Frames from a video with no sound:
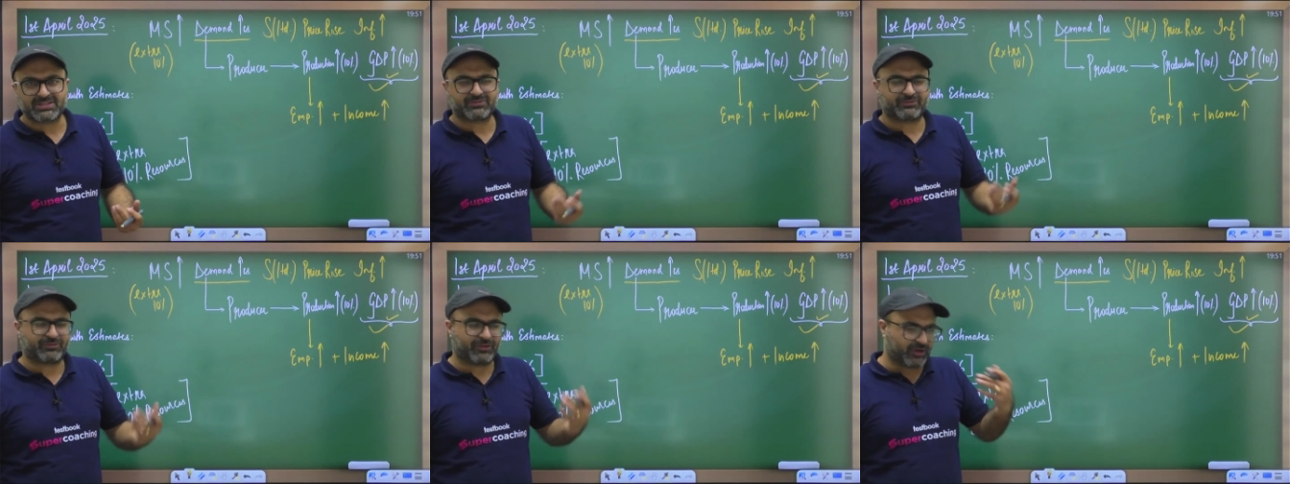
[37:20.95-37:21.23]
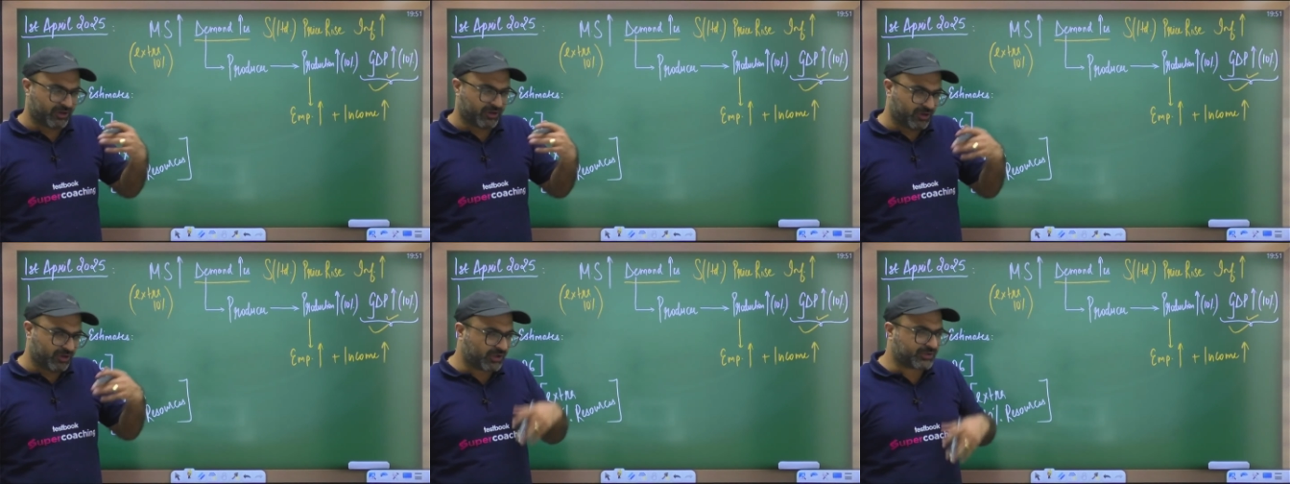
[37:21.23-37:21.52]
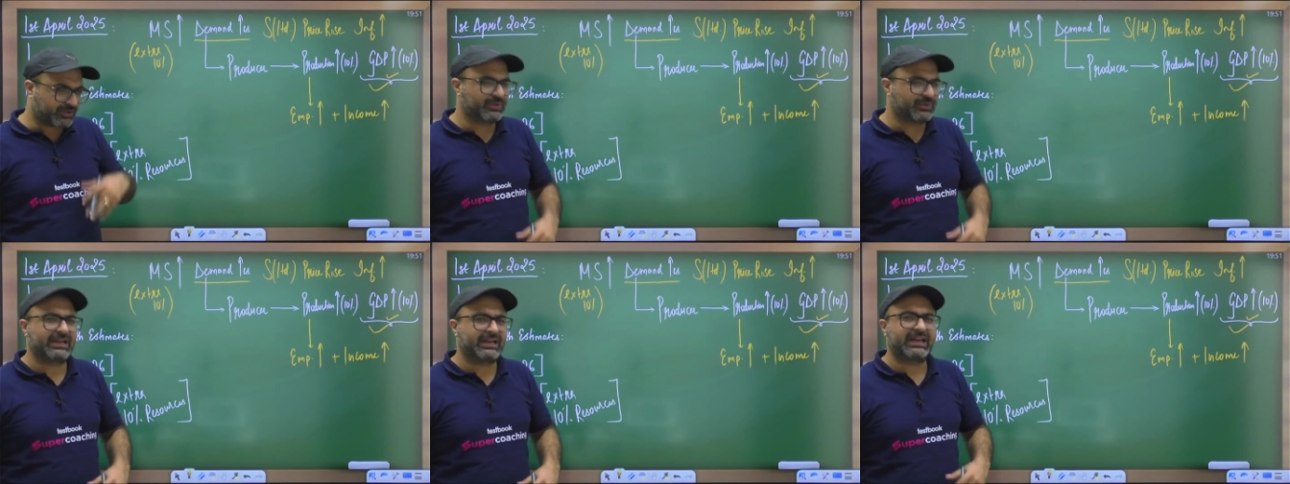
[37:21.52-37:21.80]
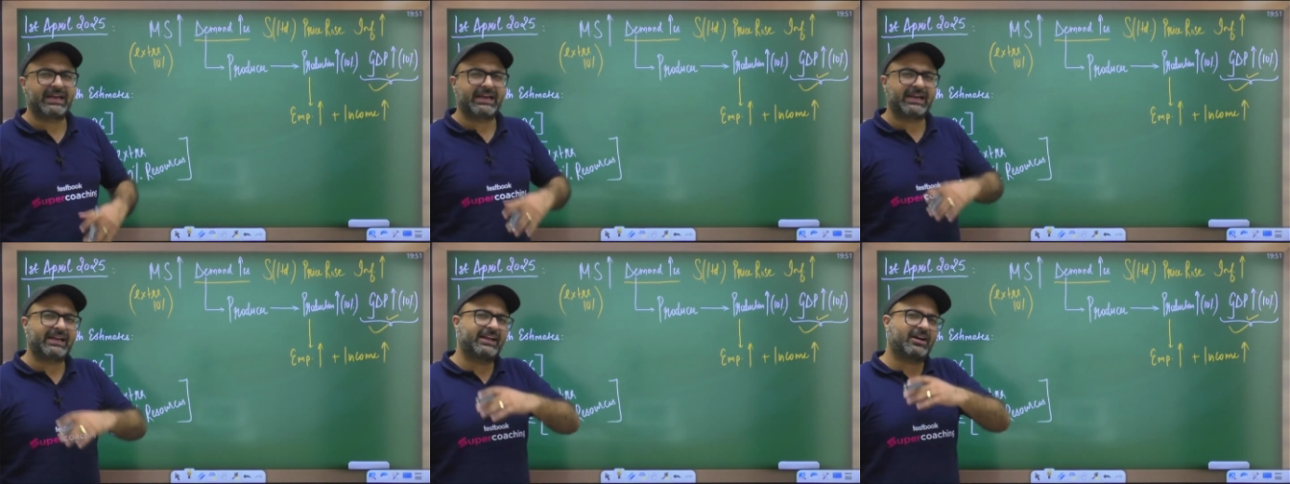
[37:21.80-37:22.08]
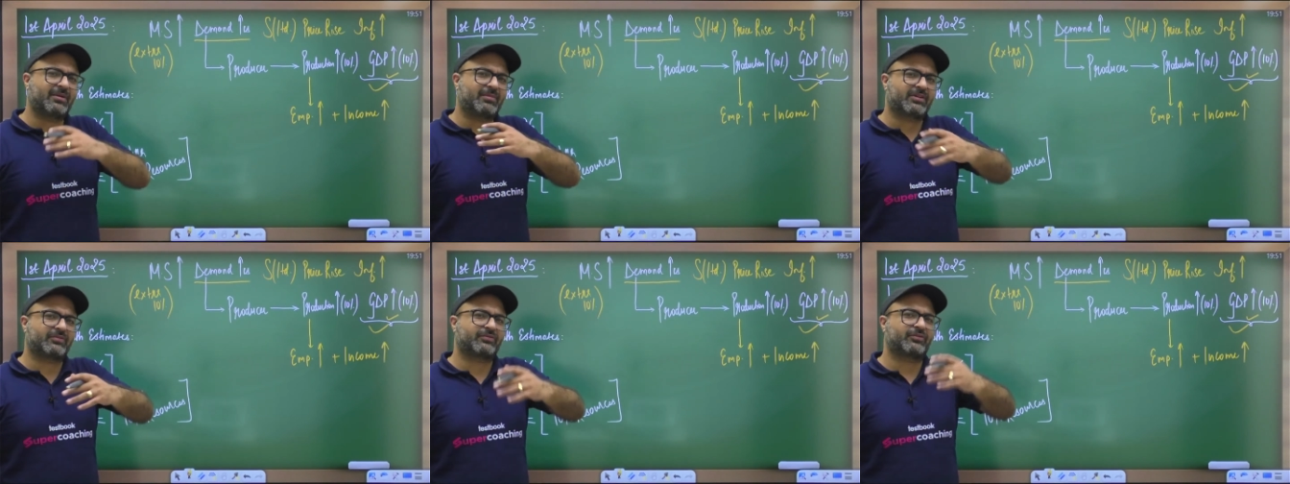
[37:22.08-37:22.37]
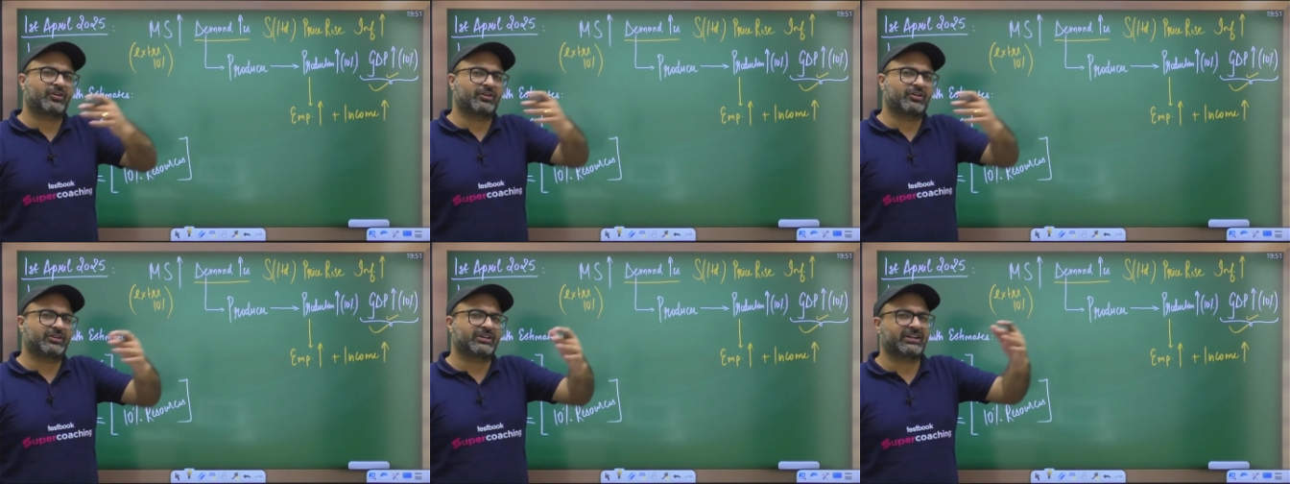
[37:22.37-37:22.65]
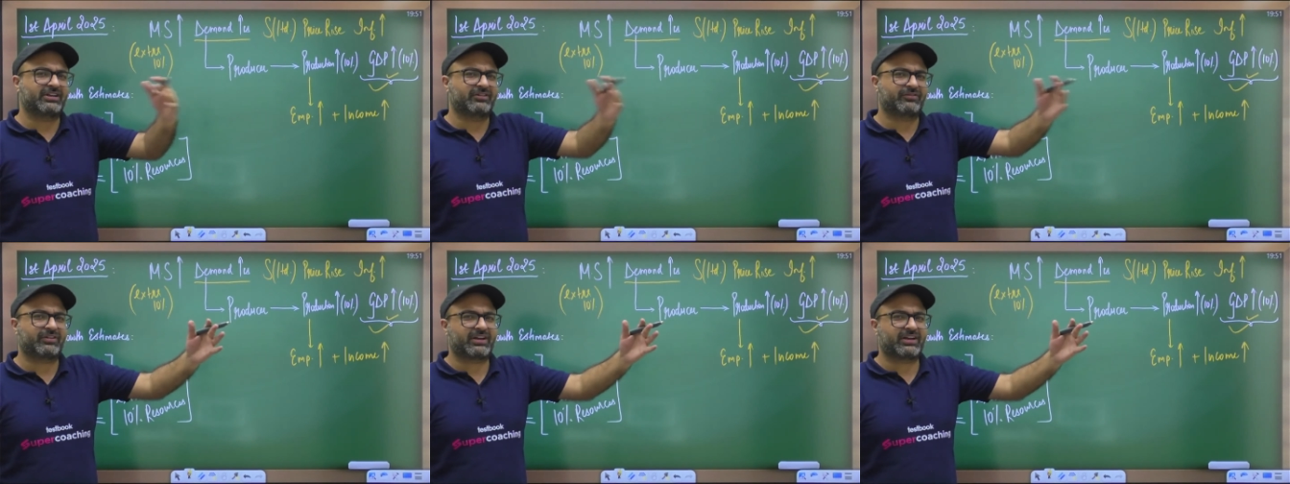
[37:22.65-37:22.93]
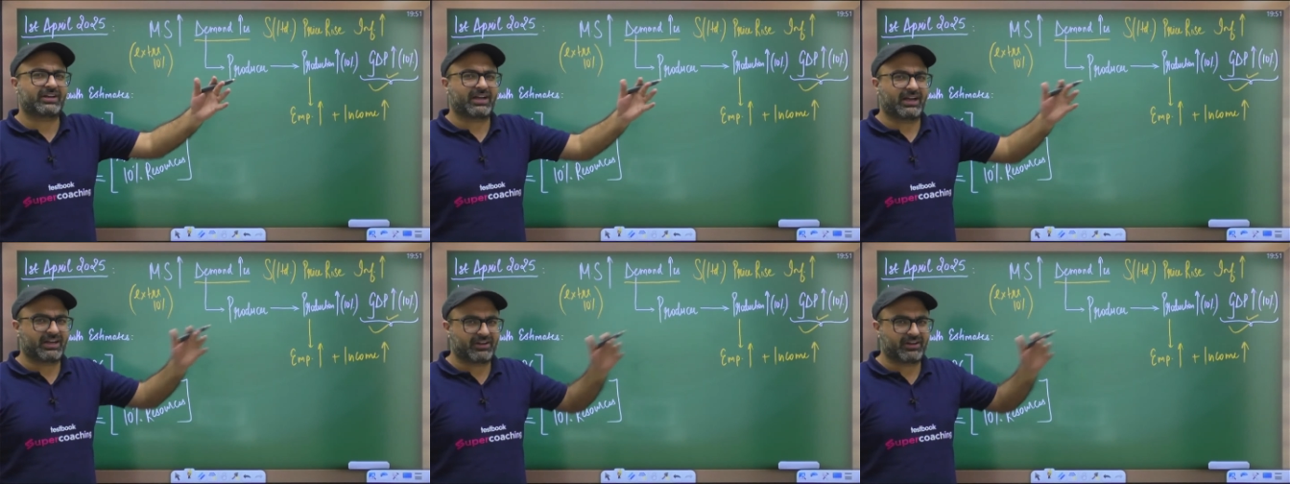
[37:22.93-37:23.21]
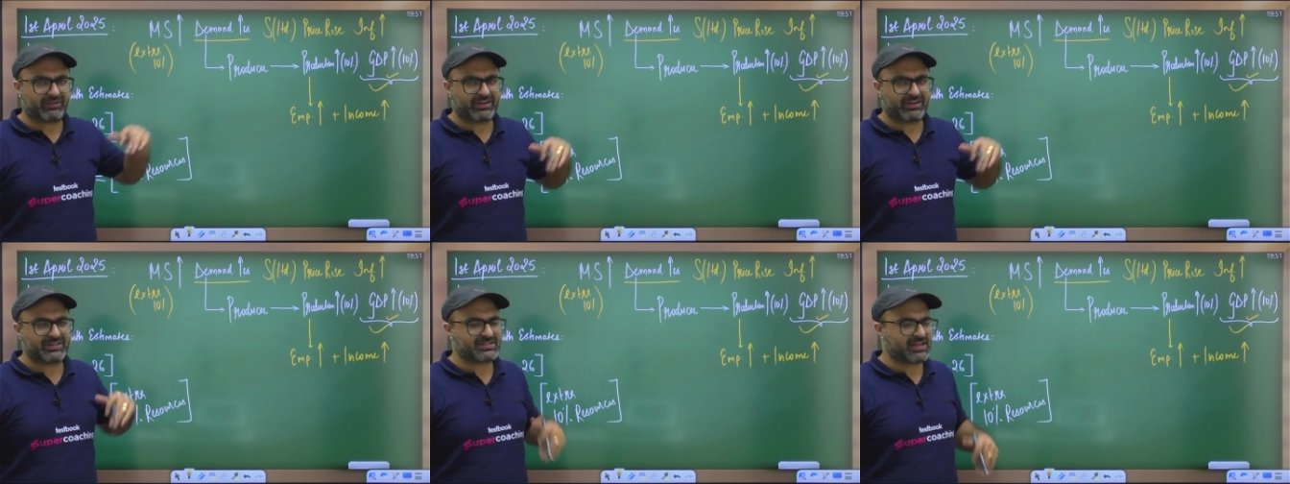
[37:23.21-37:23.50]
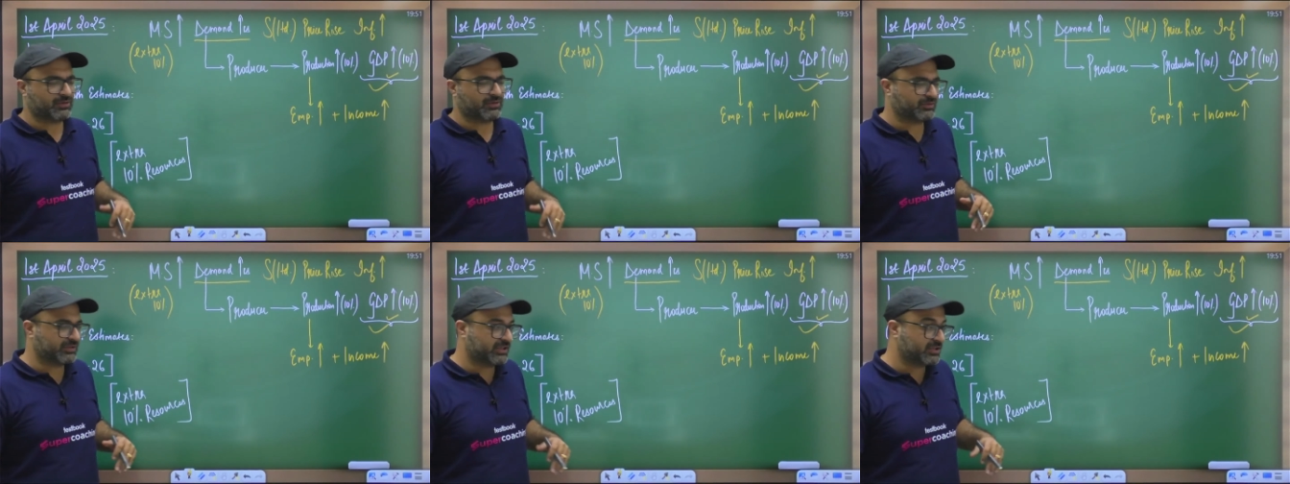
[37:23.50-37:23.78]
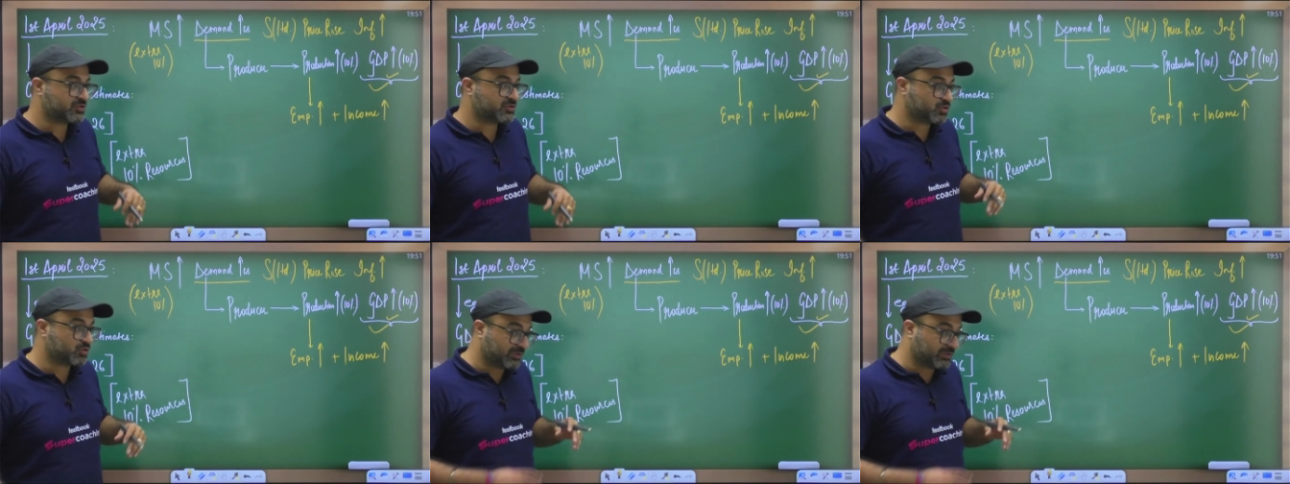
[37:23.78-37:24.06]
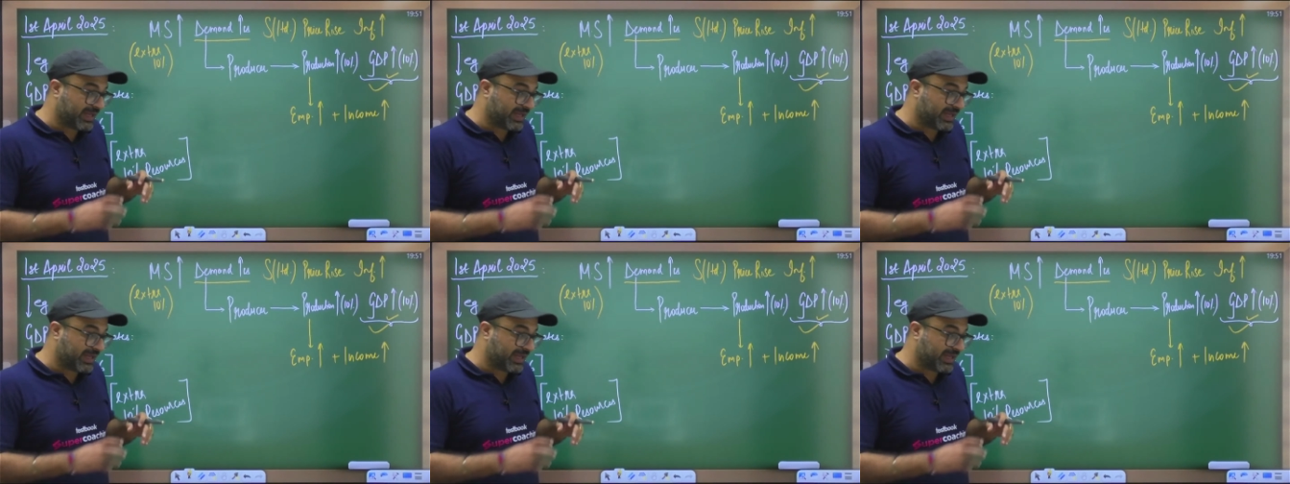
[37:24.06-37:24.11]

not only India but for the different countries out there, so that we